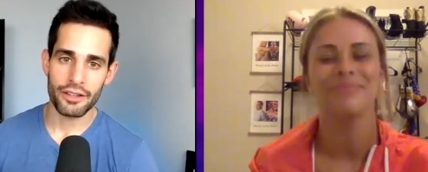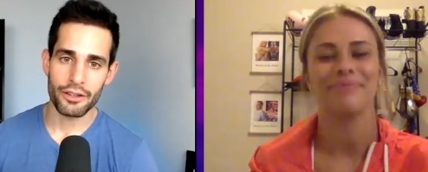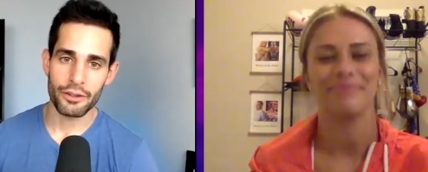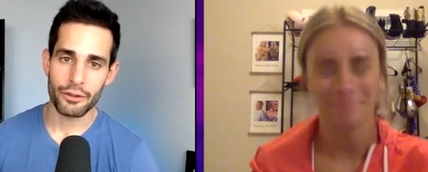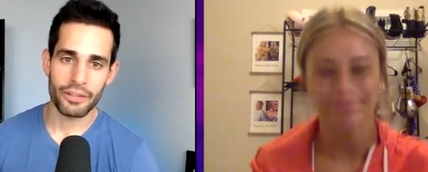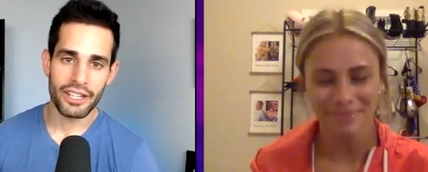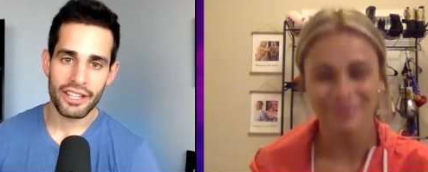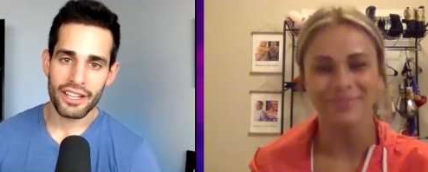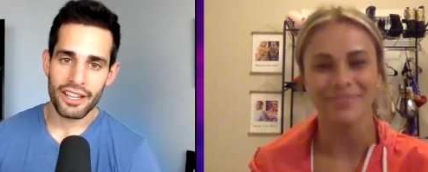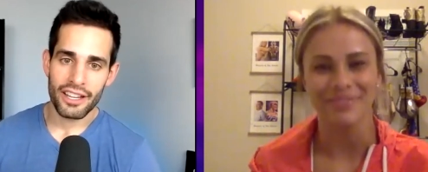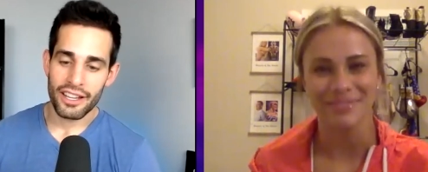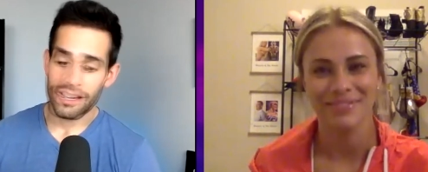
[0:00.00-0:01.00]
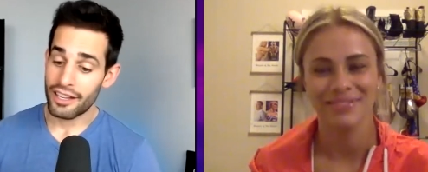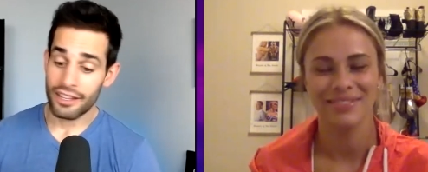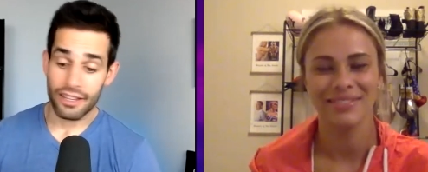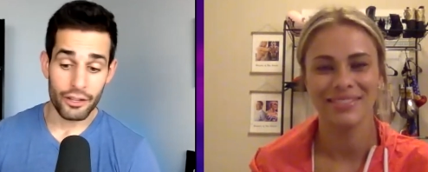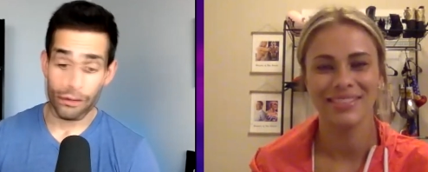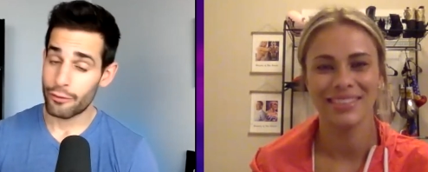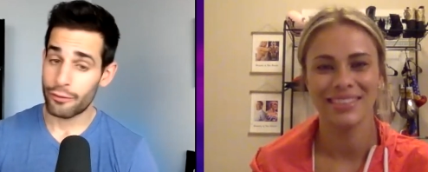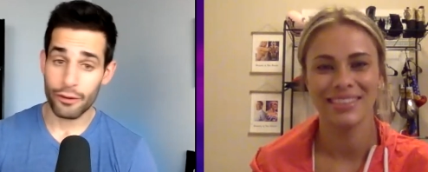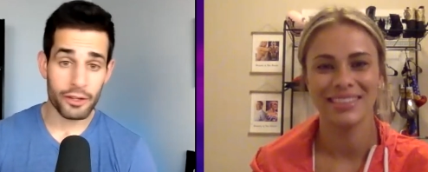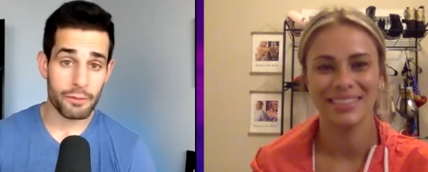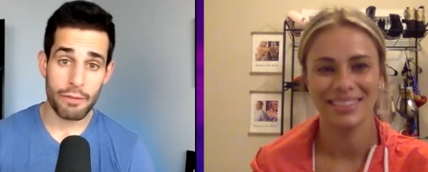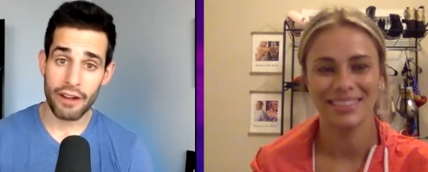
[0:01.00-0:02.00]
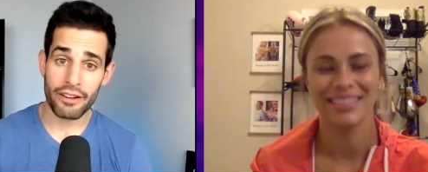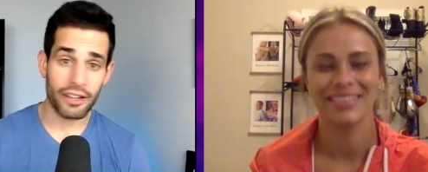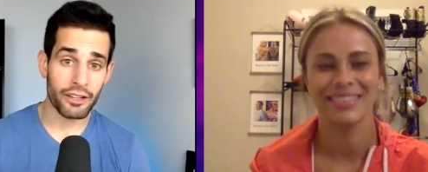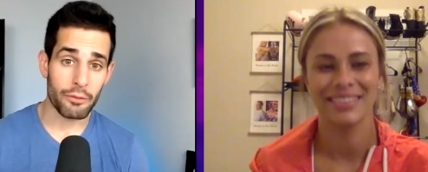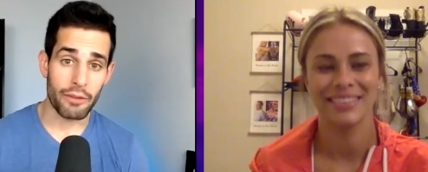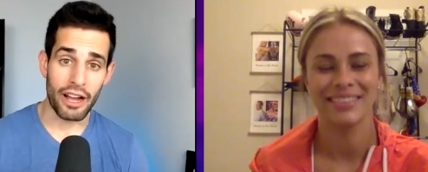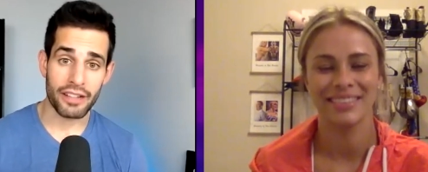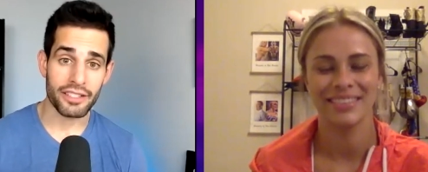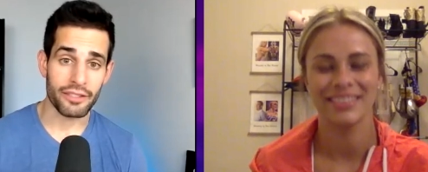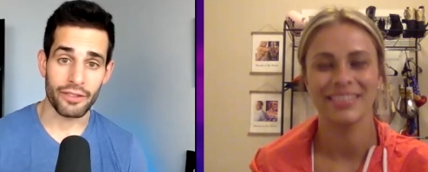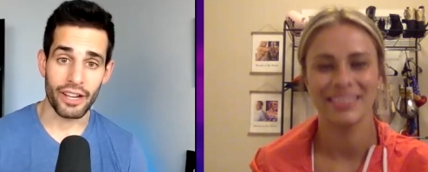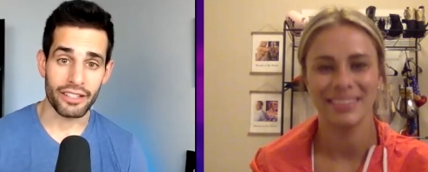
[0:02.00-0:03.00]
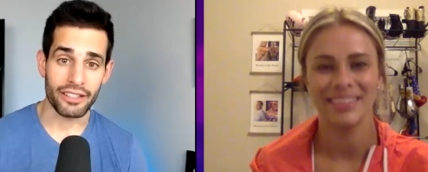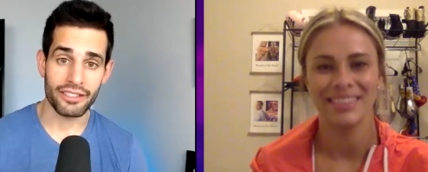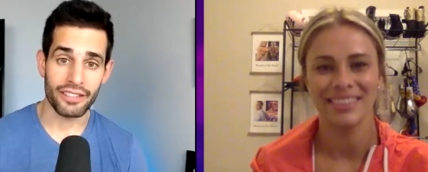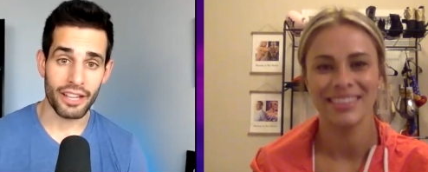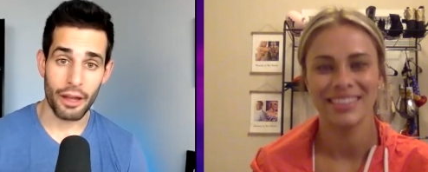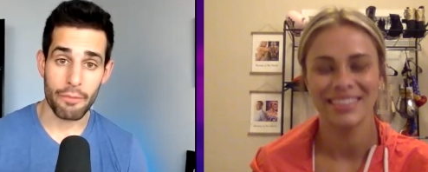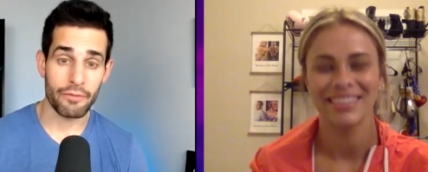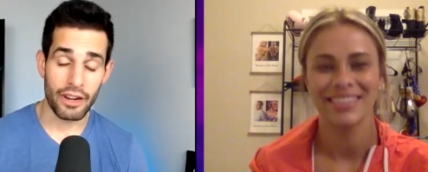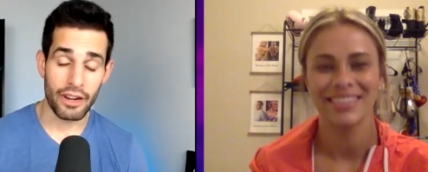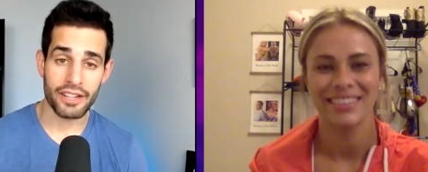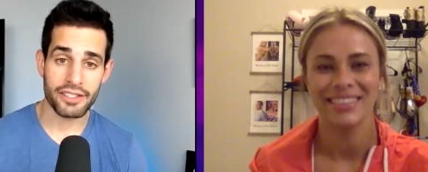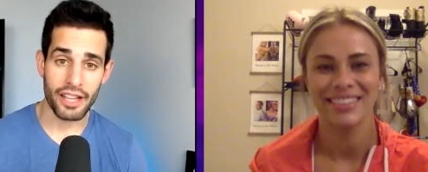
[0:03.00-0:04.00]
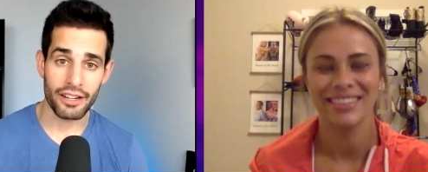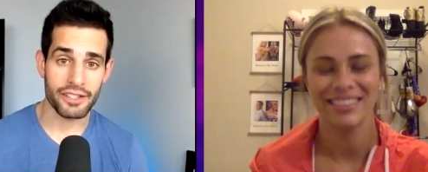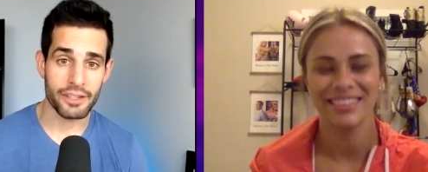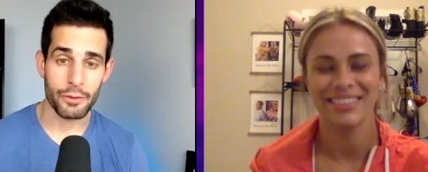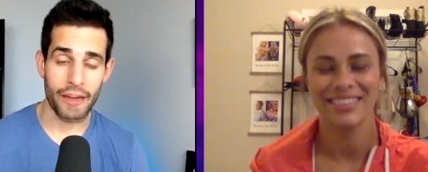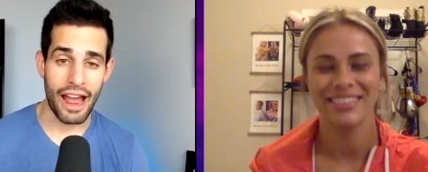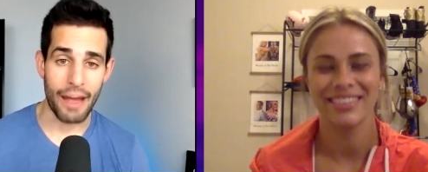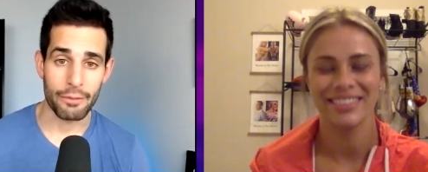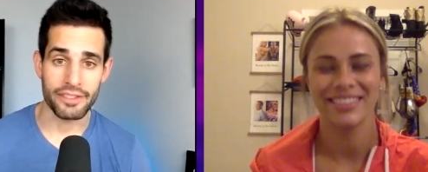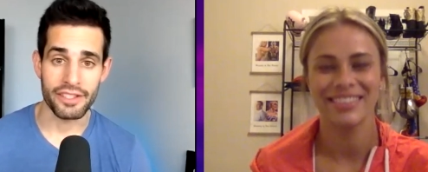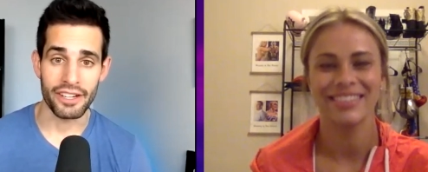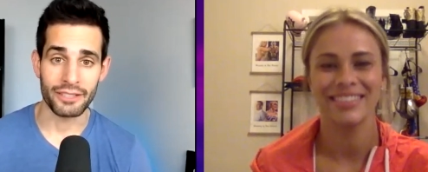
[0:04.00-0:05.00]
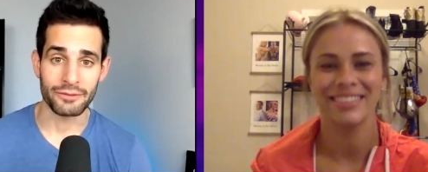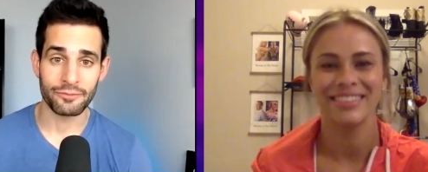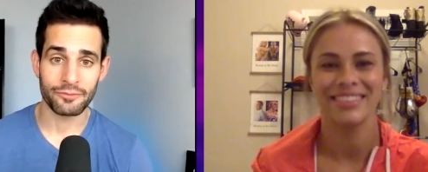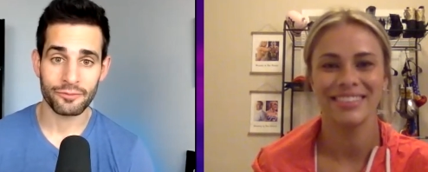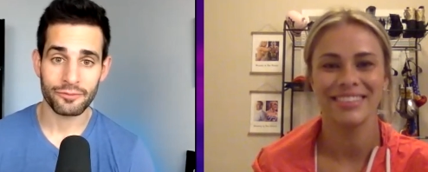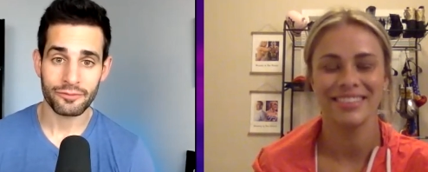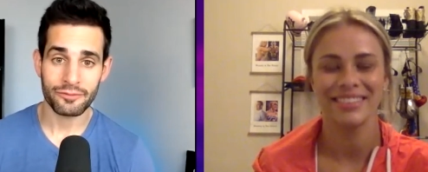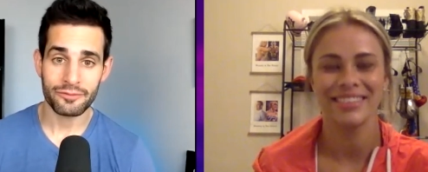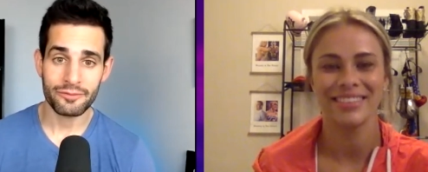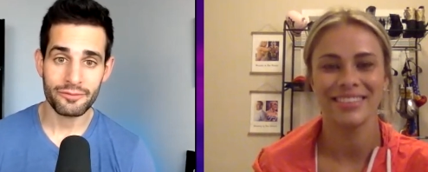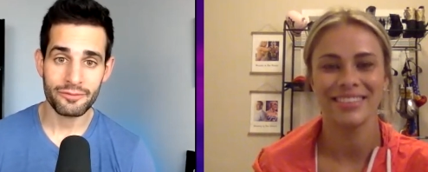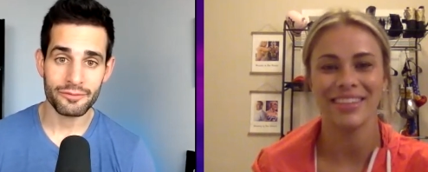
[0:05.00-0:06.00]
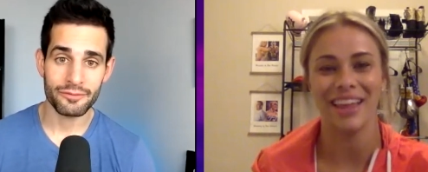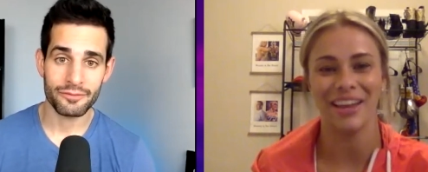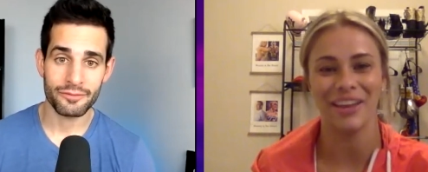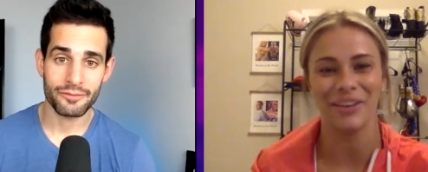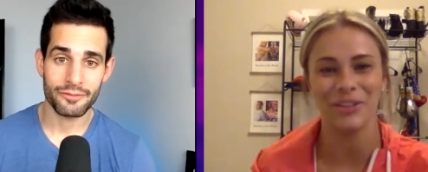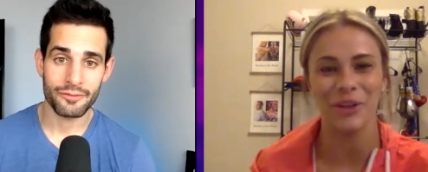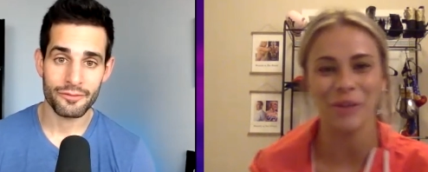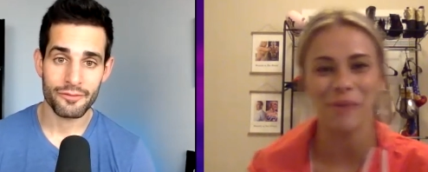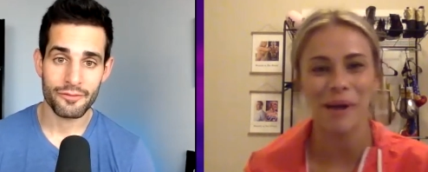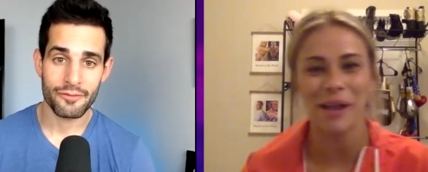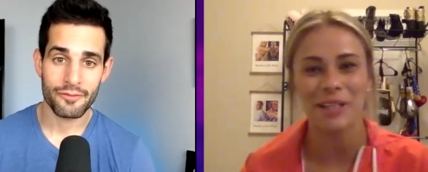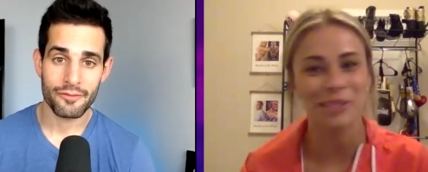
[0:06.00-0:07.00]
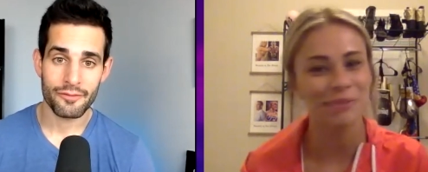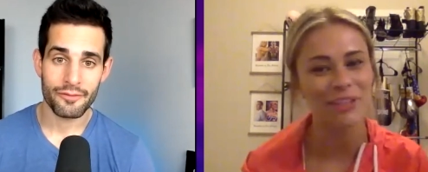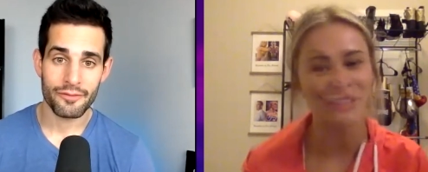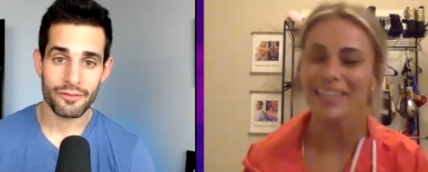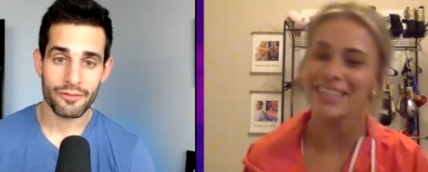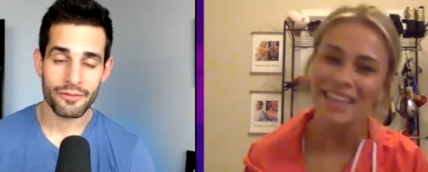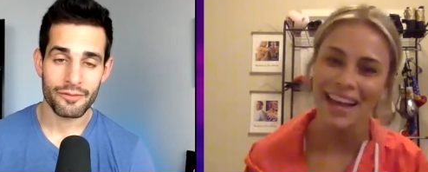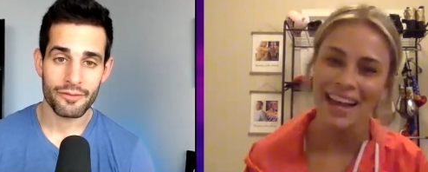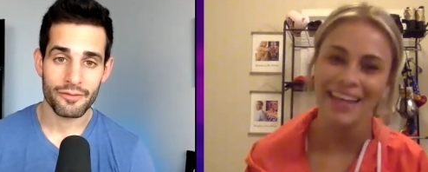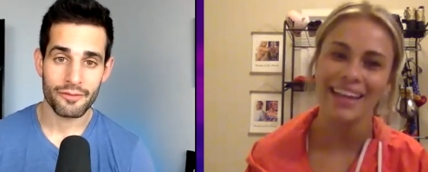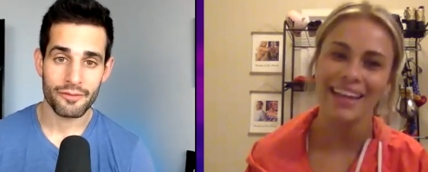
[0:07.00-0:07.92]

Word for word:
Speaker 1: you in your first bare knuckle boxing fight. Like, I'm very excited to see what happens here.
Speaker 2: Thank you so much. I'm really excited,